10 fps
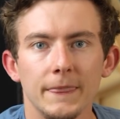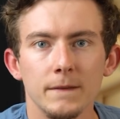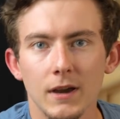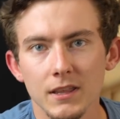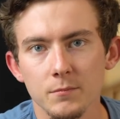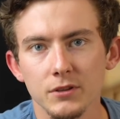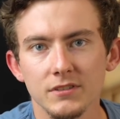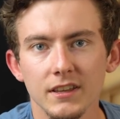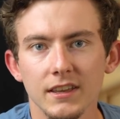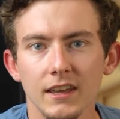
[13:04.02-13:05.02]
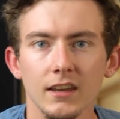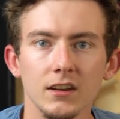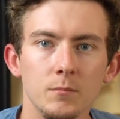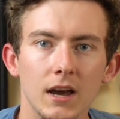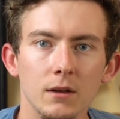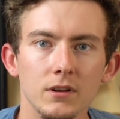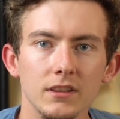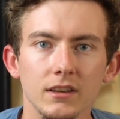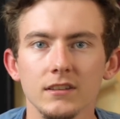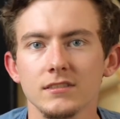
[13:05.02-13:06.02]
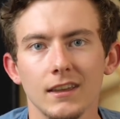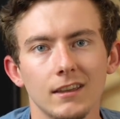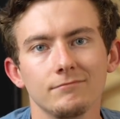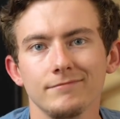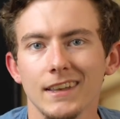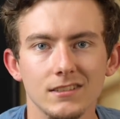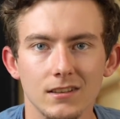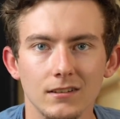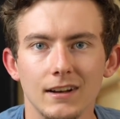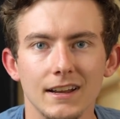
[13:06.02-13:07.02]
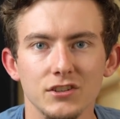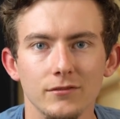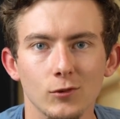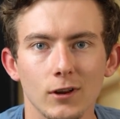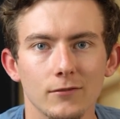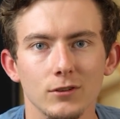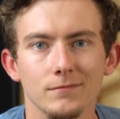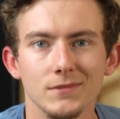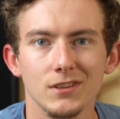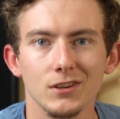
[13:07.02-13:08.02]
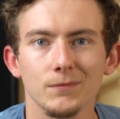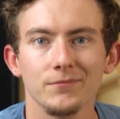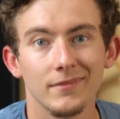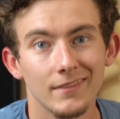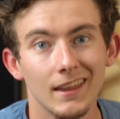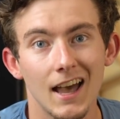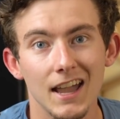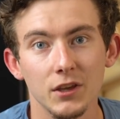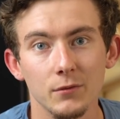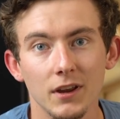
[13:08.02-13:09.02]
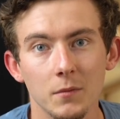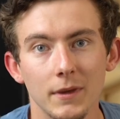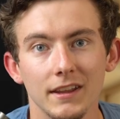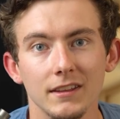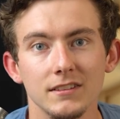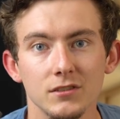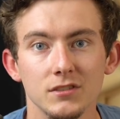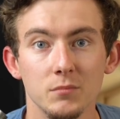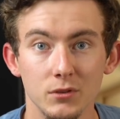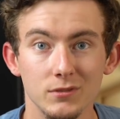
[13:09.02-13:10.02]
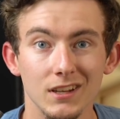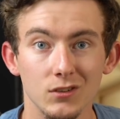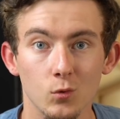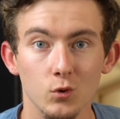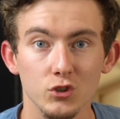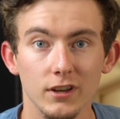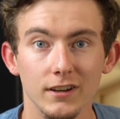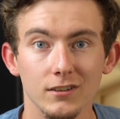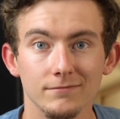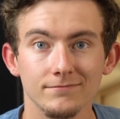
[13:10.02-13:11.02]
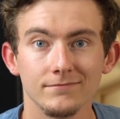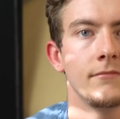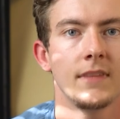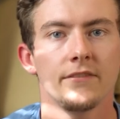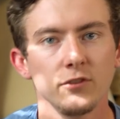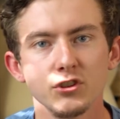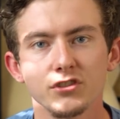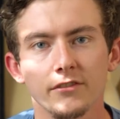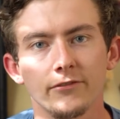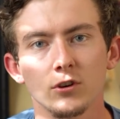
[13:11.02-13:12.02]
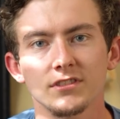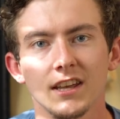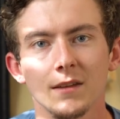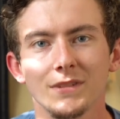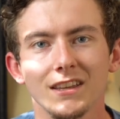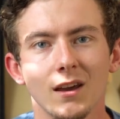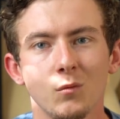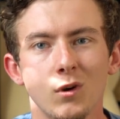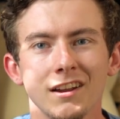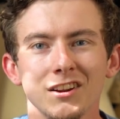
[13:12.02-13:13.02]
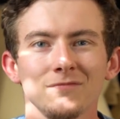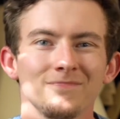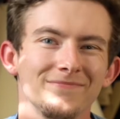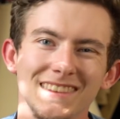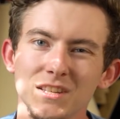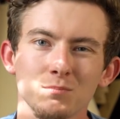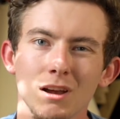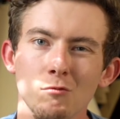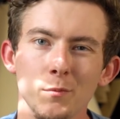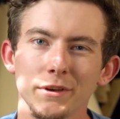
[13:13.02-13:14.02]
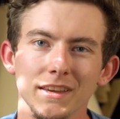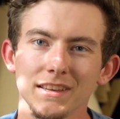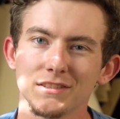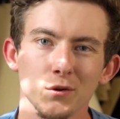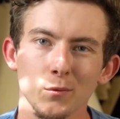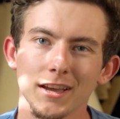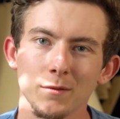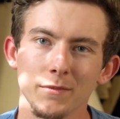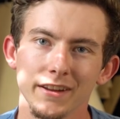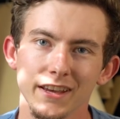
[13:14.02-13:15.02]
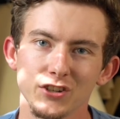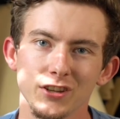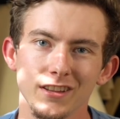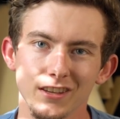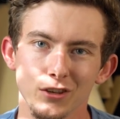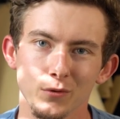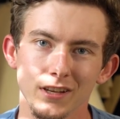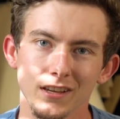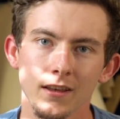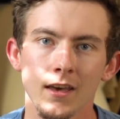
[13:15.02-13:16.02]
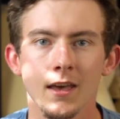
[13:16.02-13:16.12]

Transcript: you buy the butane can, you buy one of these, and it's going to last you forever. So highly recommended to use a butane torch lighter. If you're just a first-time DIYer, this probably isn't a recommendation that you need.